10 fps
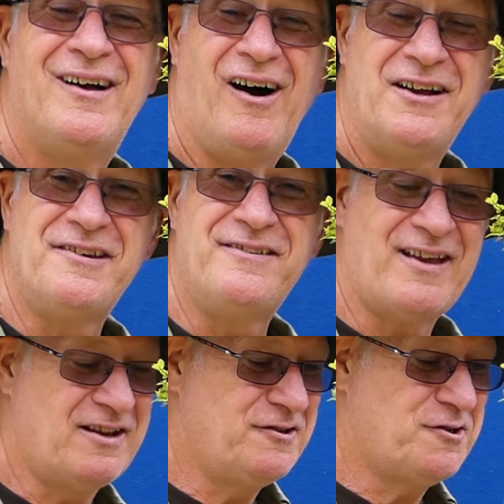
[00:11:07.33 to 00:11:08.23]
I just
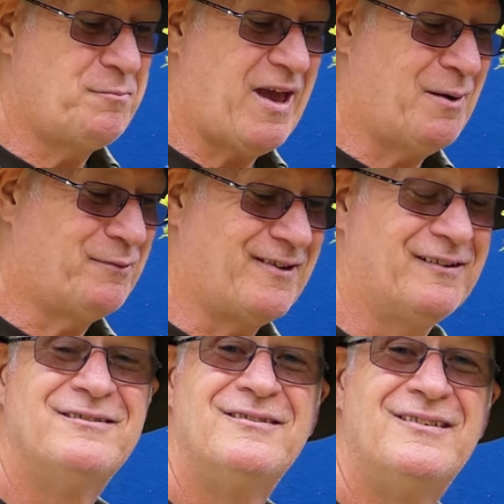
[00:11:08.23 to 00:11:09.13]
said you should be able
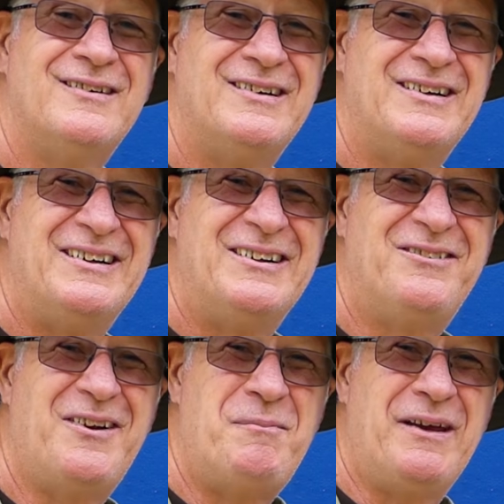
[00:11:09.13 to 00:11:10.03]
to
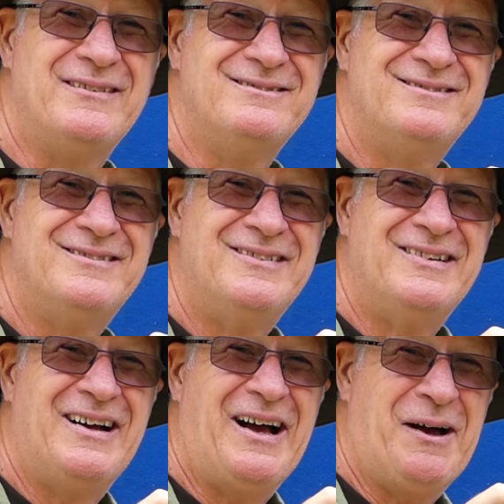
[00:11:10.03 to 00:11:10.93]
flip it
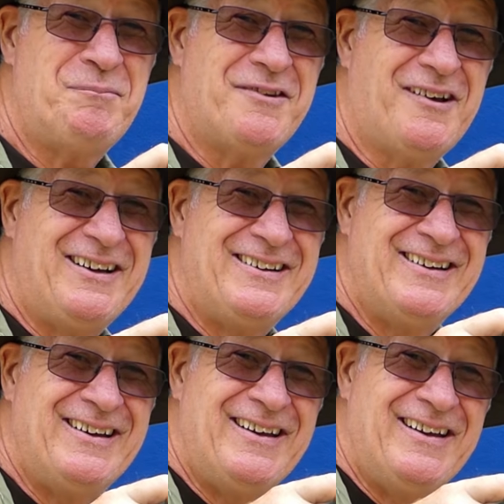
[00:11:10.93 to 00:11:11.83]
upside
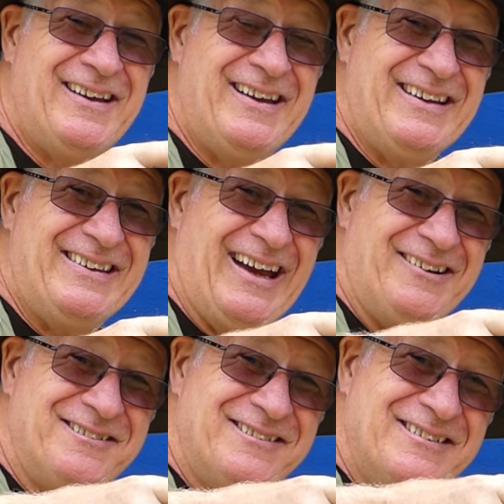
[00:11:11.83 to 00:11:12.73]

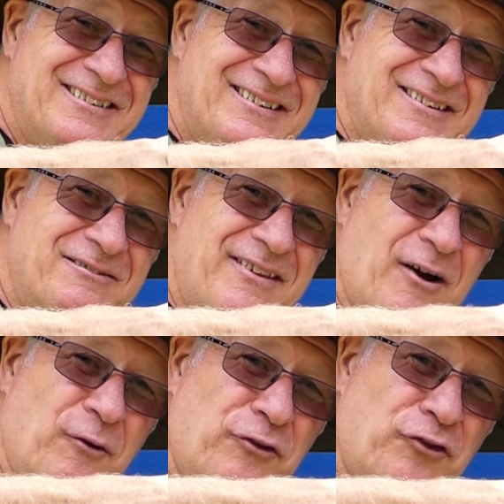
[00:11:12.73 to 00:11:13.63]
down without
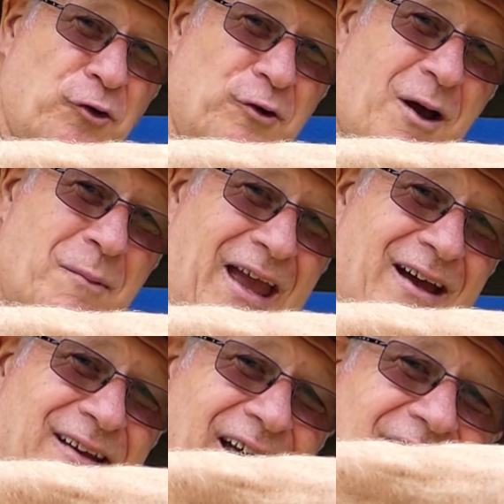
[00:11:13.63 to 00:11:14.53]
all the soil coming
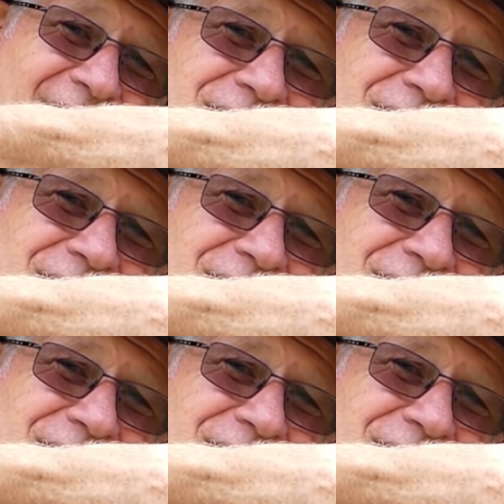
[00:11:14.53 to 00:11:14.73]
out, and as